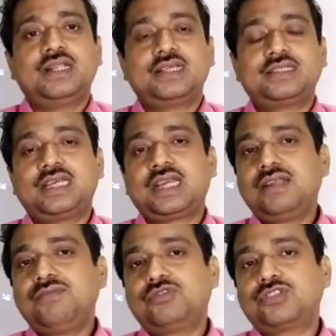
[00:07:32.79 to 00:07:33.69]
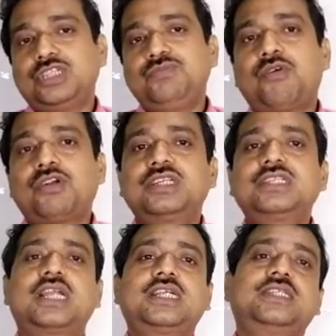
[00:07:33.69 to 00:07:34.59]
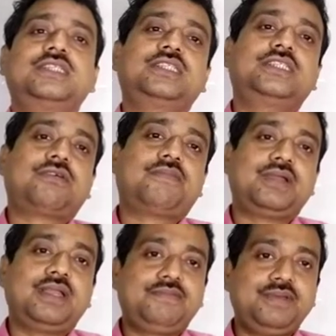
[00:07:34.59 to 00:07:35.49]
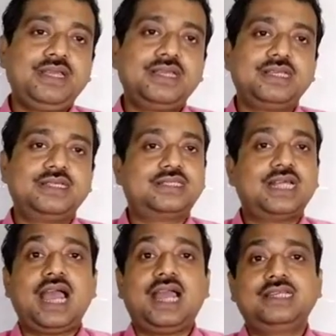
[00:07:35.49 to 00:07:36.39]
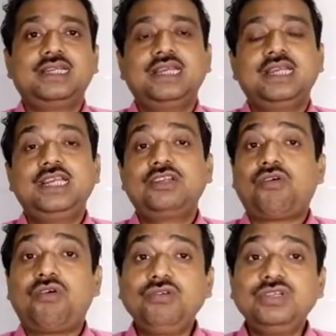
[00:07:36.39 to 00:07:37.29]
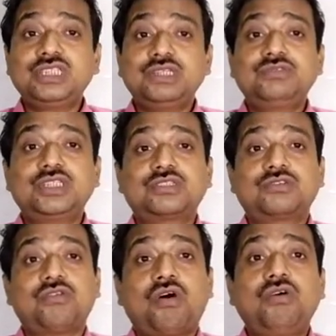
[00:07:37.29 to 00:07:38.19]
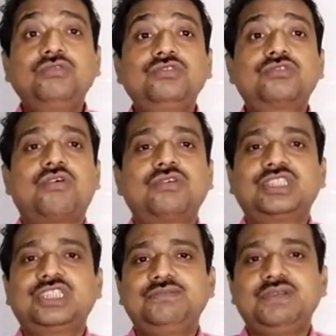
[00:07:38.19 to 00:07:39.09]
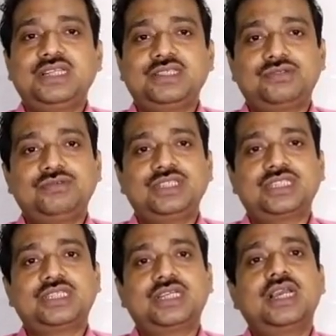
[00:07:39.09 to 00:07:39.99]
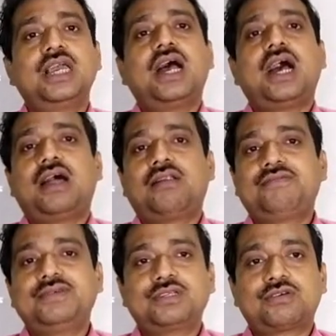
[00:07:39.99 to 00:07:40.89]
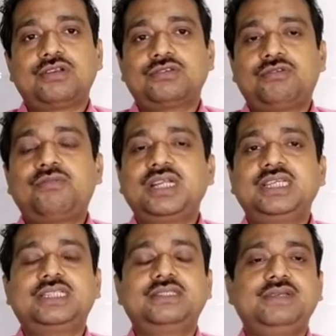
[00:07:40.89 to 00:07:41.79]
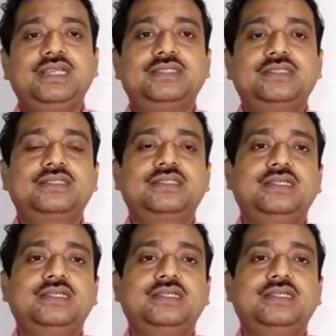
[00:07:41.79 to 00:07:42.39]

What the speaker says: the second most important characteristic of an epic is that it always uses long drawn similes, which are often called Homeric similes.